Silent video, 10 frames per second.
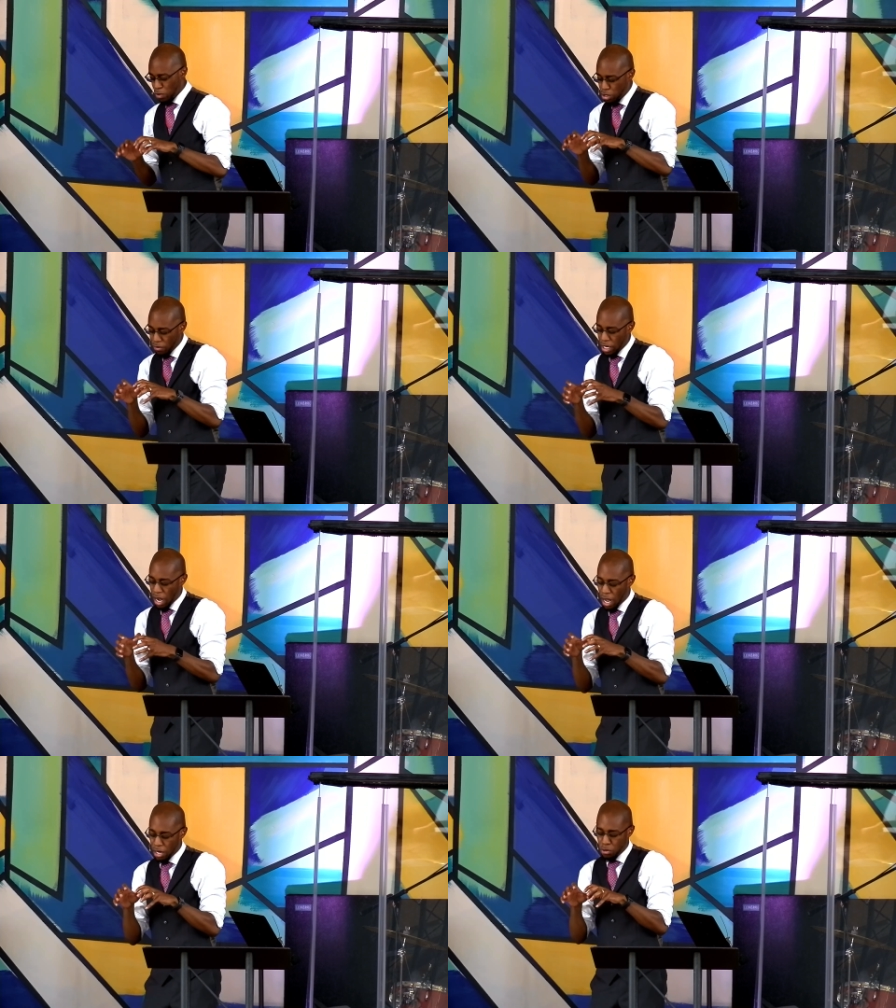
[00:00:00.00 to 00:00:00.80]
We serve a
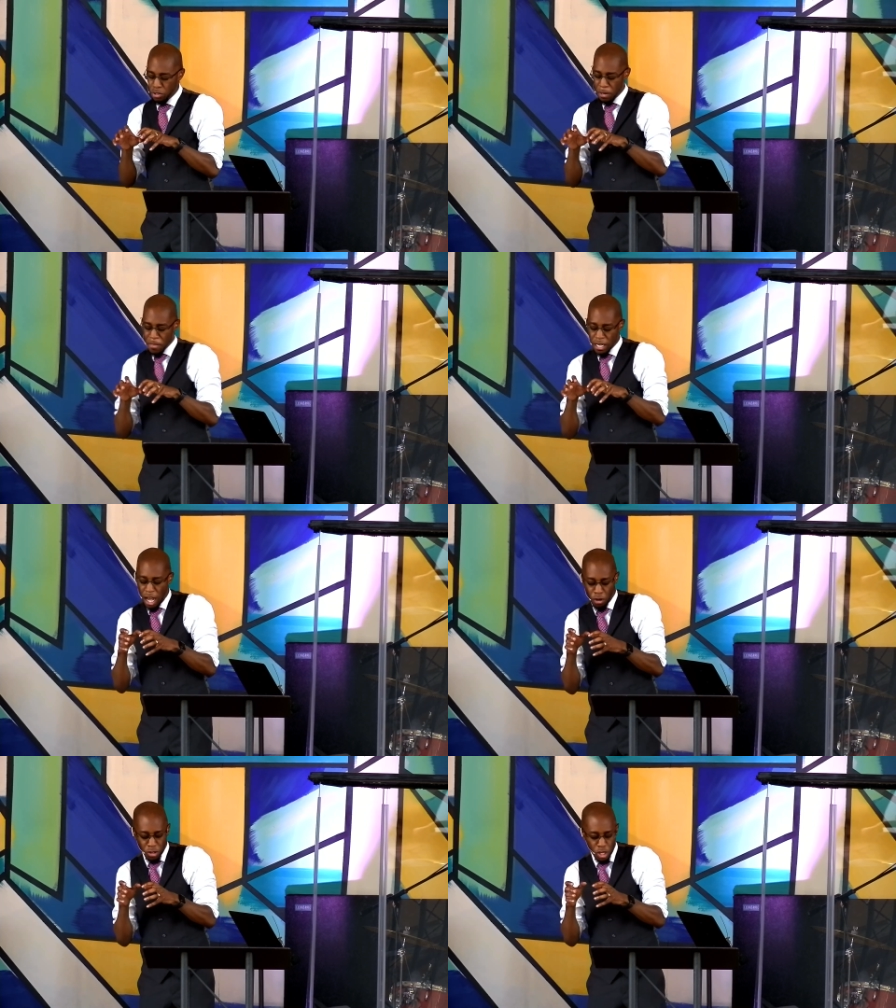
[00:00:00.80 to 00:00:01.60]
God who's
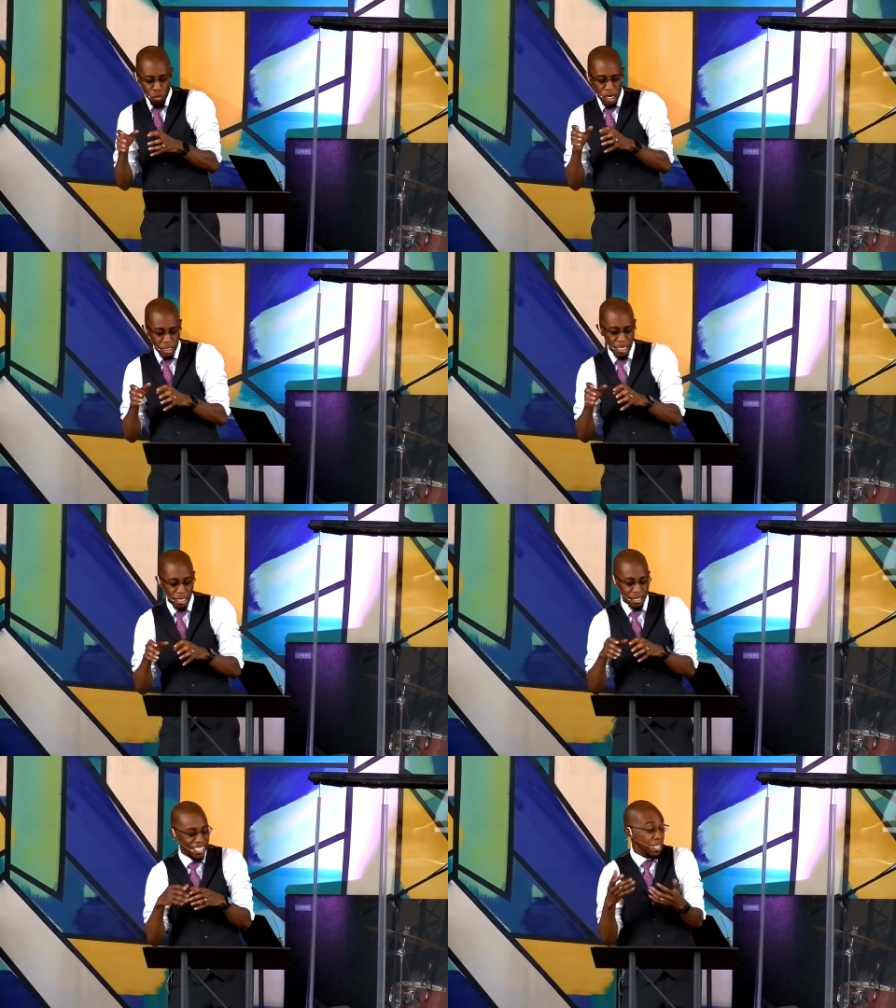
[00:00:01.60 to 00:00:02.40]
not only
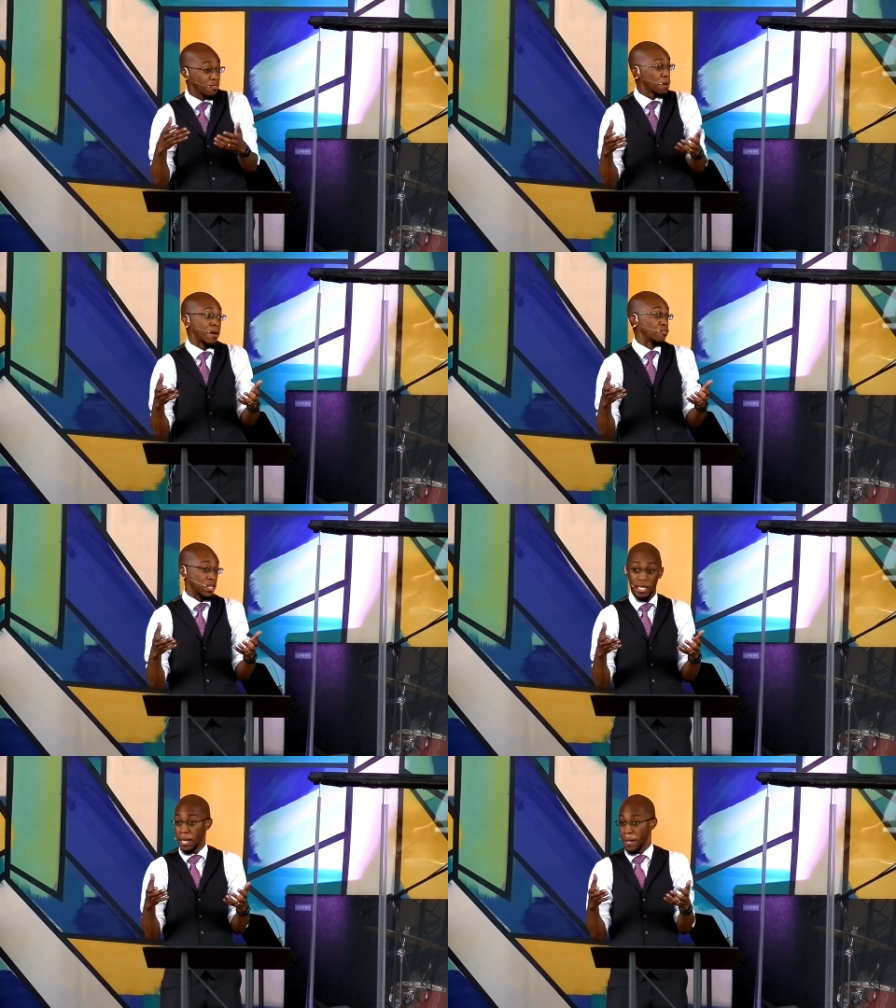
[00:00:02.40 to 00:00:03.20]
willing to give up
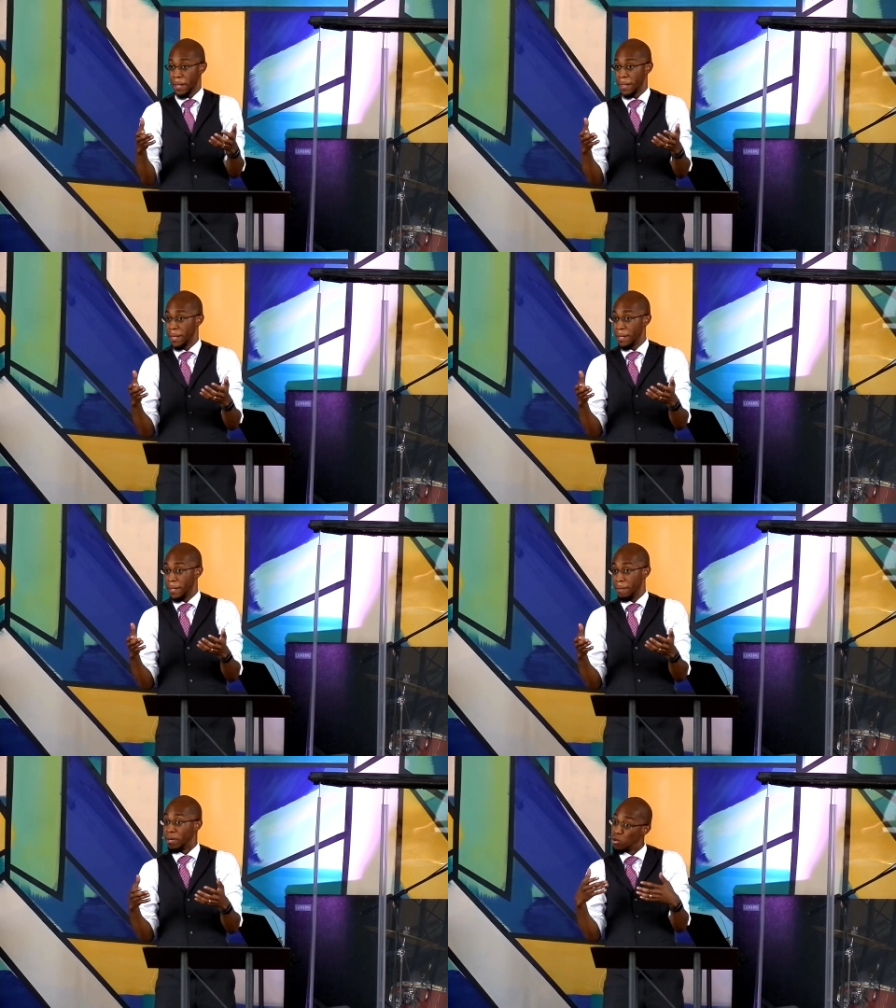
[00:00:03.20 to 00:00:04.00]
everything,
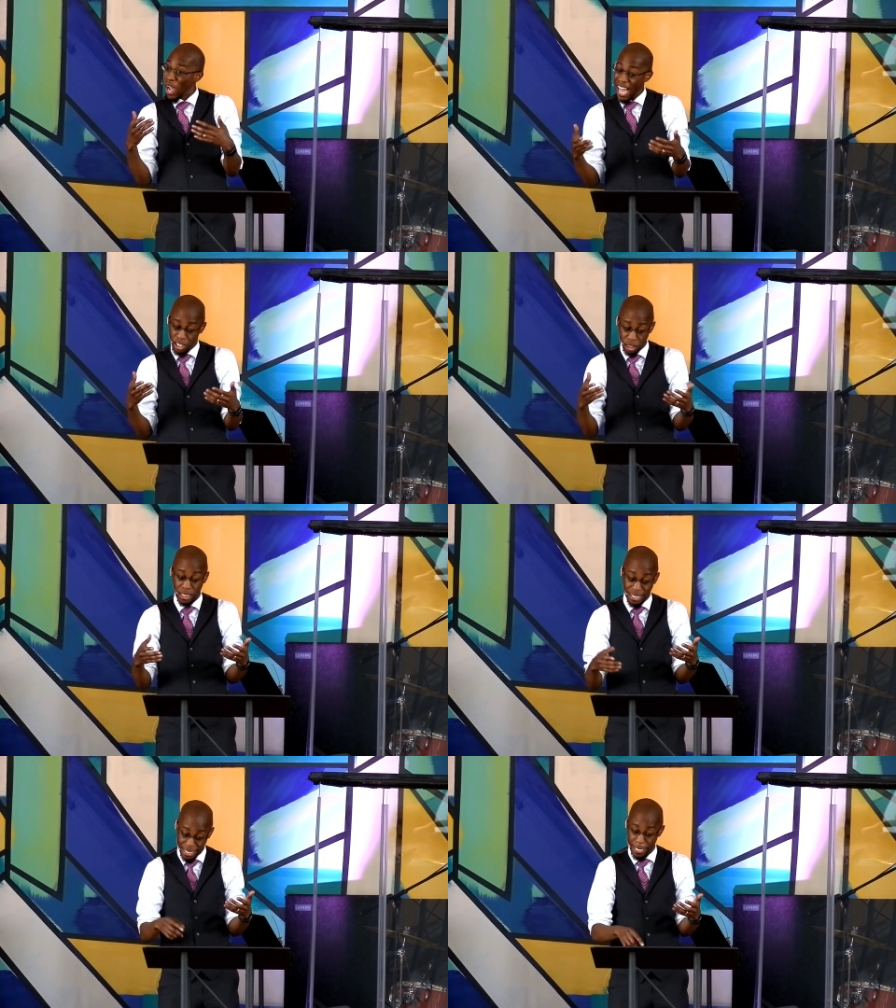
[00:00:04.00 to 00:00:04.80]
but who
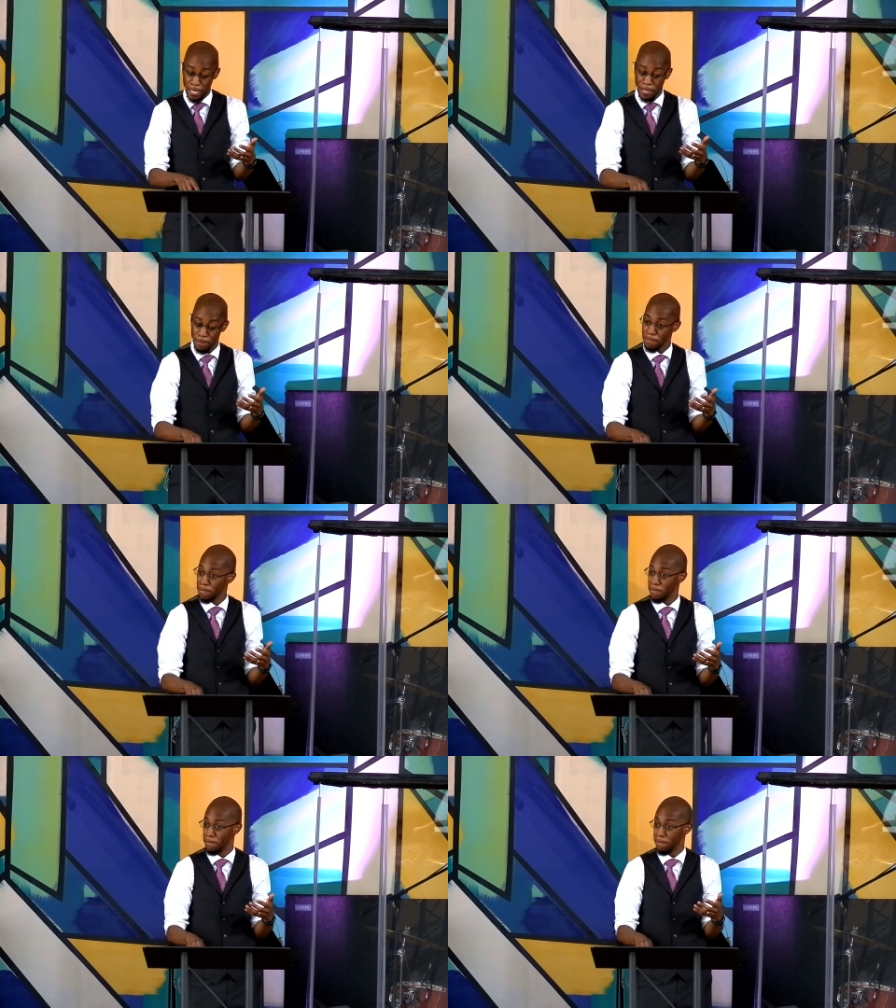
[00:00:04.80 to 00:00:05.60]
actually did
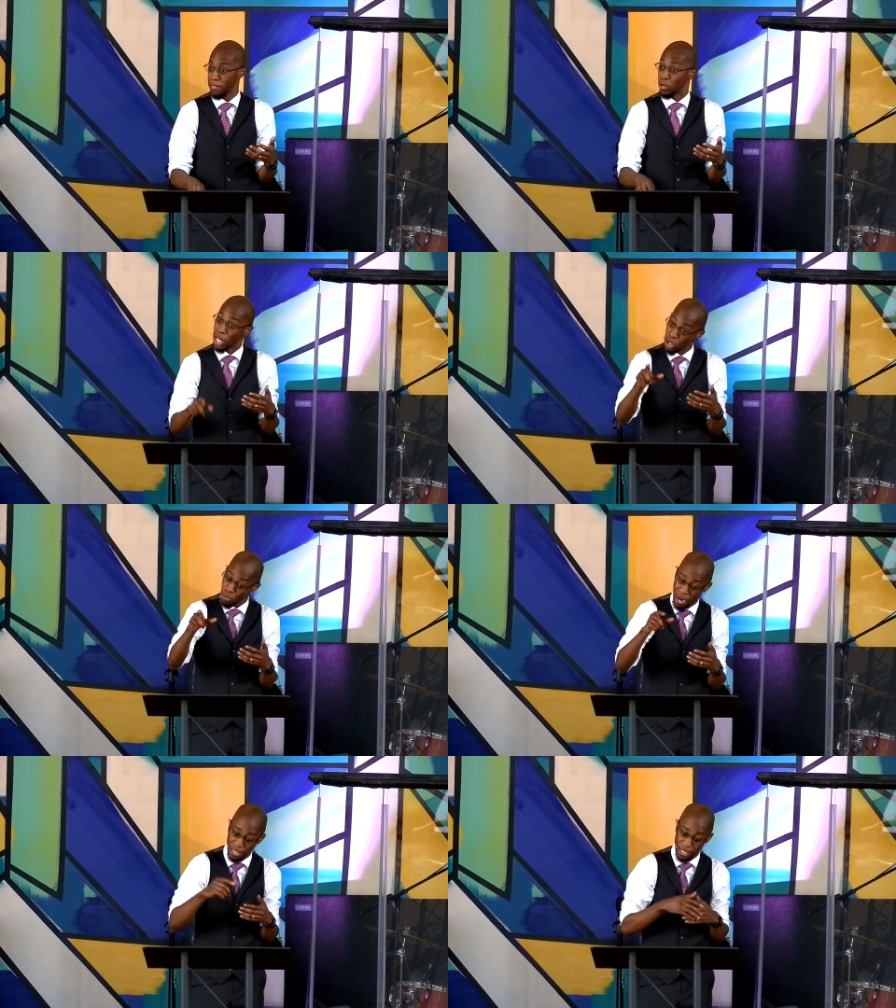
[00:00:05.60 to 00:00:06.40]
so that
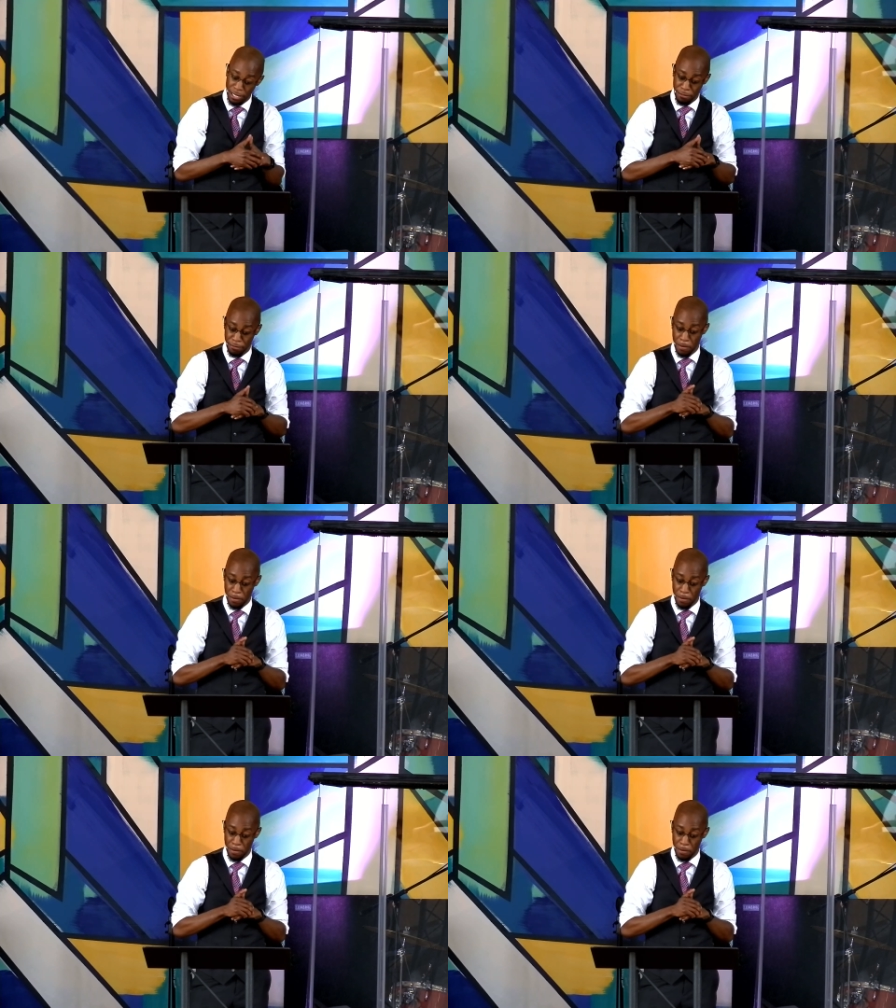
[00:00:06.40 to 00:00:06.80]
you might live.